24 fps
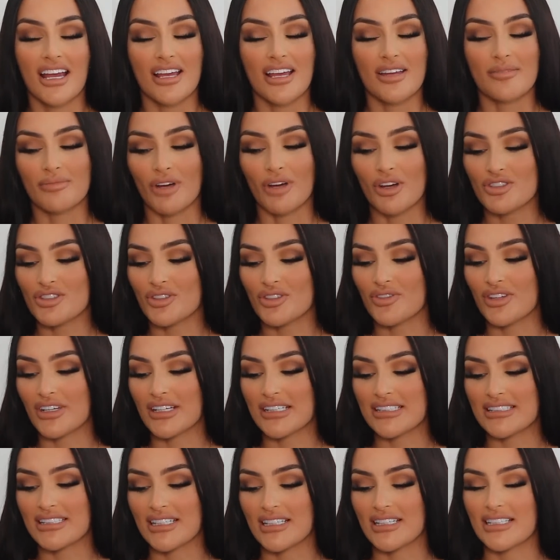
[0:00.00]
Most of the
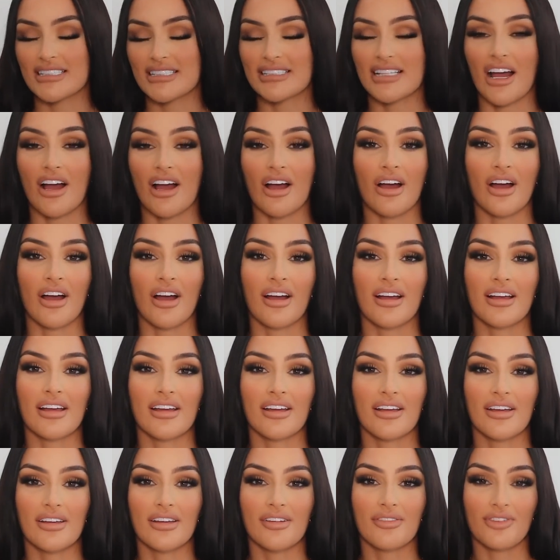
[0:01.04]
concealers that are
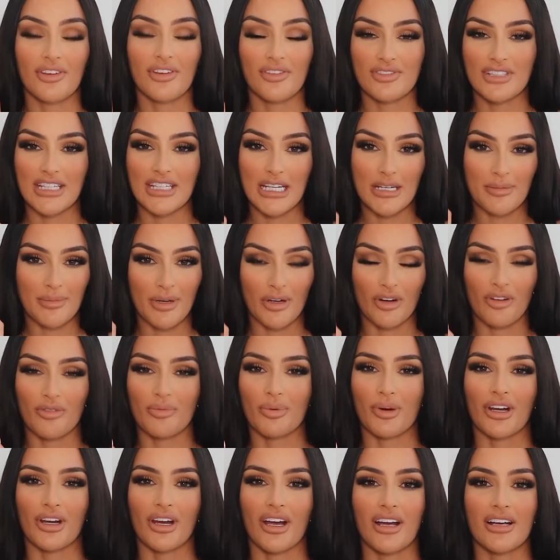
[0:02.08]
15 ml of
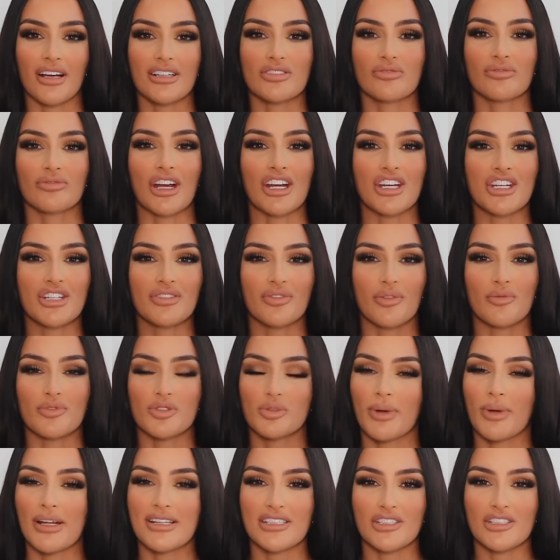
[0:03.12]
product range from
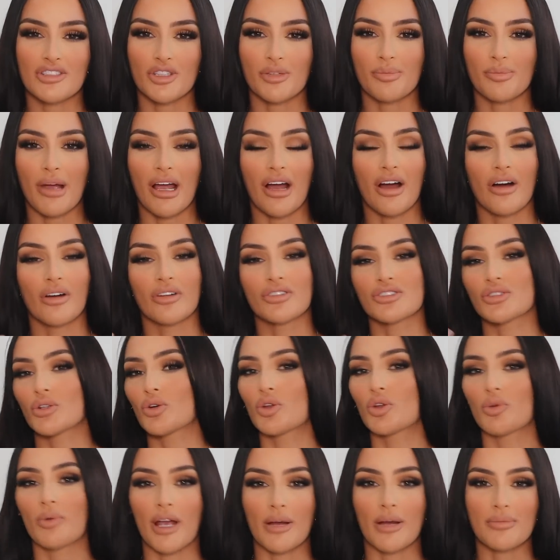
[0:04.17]
£22 all
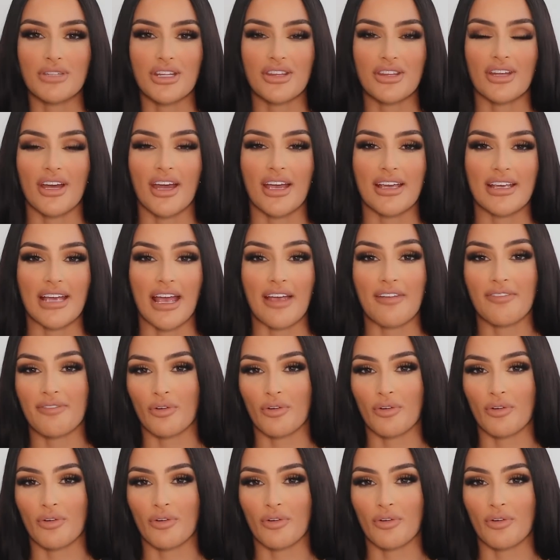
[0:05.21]
the way up to £38,